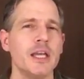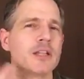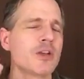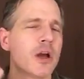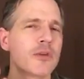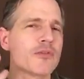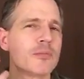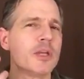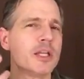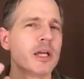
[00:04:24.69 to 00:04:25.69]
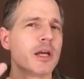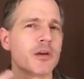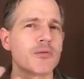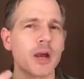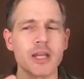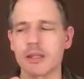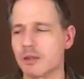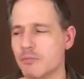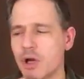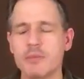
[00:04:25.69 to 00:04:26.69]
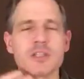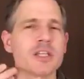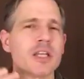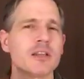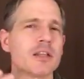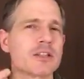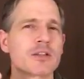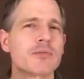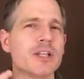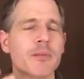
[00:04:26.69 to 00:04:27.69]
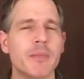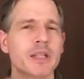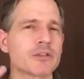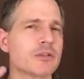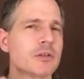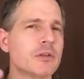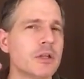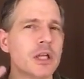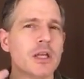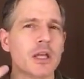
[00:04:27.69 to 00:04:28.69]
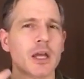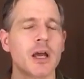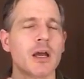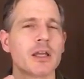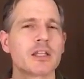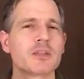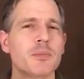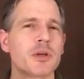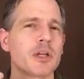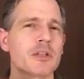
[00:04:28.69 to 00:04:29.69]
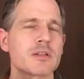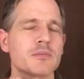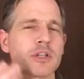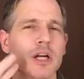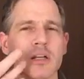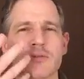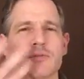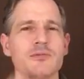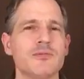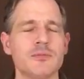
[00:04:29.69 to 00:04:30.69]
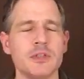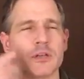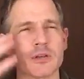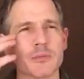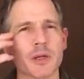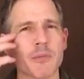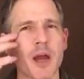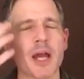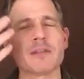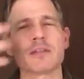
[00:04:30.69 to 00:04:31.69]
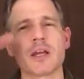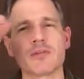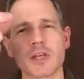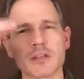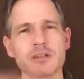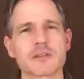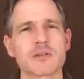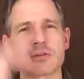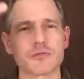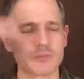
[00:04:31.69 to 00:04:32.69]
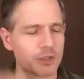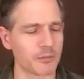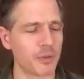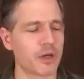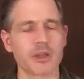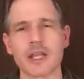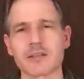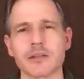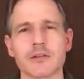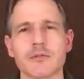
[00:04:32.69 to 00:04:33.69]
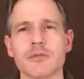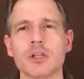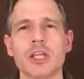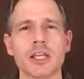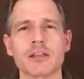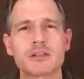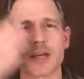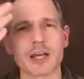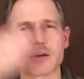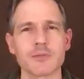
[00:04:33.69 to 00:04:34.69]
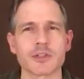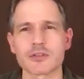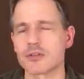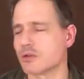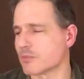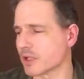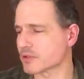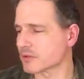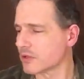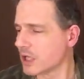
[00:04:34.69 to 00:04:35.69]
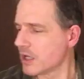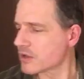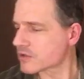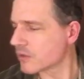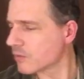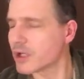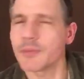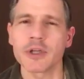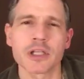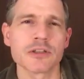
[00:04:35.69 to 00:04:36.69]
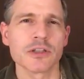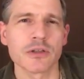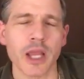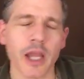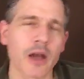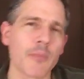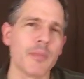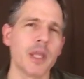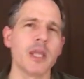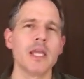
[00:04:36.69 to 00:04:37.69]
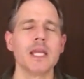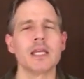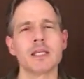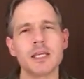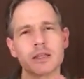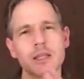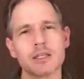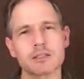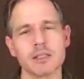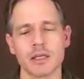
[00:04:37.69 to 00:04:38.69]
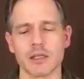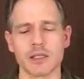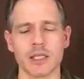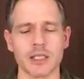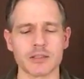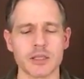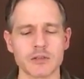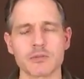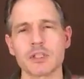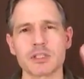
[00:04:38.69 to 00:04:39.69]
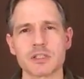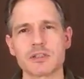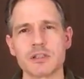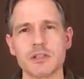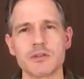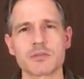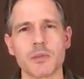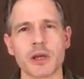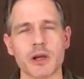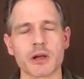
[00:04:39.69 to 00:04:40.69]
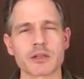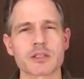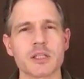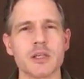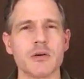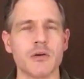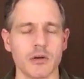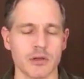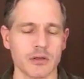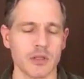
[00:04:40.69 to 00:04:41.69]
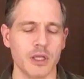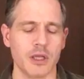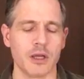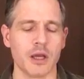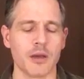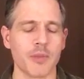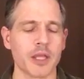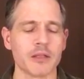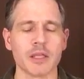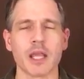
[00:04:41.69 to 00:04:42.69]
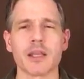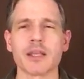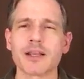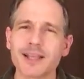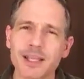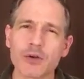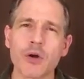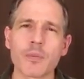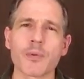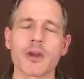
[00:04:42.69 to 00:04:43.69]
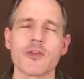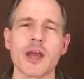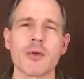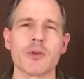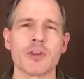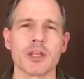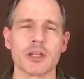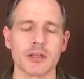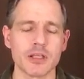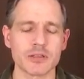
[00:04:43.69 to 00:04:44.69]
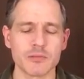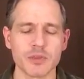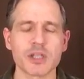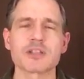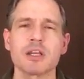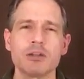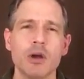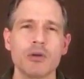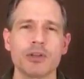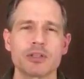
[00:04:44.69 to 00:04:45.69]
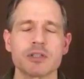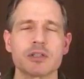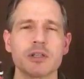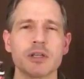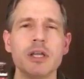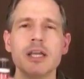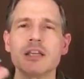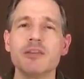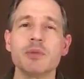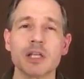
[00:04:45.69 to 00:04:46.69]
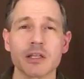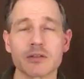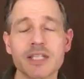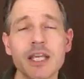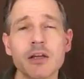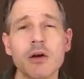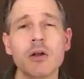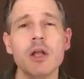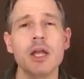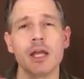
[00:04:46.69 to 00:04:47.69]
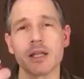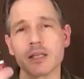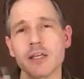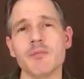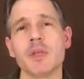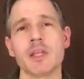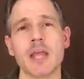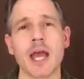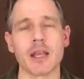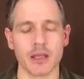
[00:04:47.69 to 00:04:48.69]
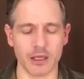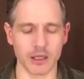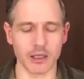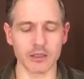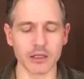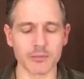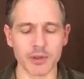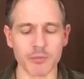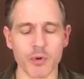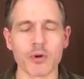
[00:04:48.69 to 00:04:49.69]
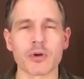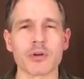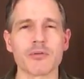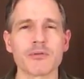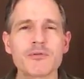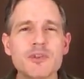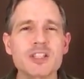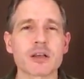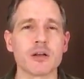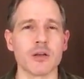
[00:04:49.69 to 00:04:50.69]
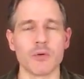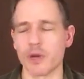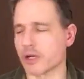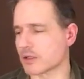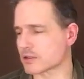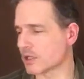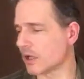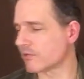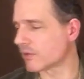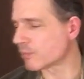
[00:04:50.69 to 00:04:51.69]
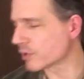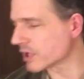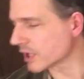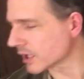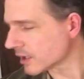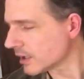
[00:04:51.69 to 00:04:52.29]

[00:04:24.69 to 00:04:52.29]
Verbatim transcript: It's hard for me right at the moment to get this three-dimensional experience. I'm kind of, you know, in my mind's eye, I've got this sort of, you know, part of that looking at the diagram, this two-dimensional. So what I'm going to do to help me get this, get in touch with this, is to use my RC oil. And incorporate that with the inhalation, because I know this is going to give me a little tingle and give me that a little bit more physical awareness of the breathing.